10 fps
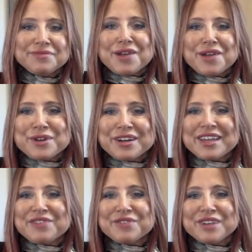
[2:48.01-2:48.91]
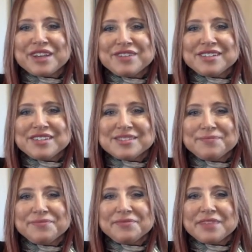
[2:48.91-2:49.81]
I work in forgiveness.
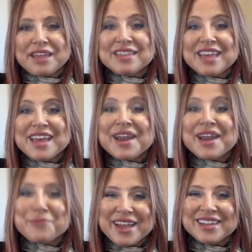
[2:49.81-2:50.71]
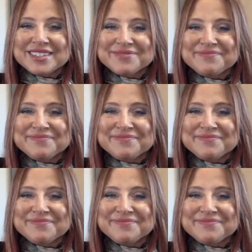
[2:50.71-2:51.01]
And then I wait,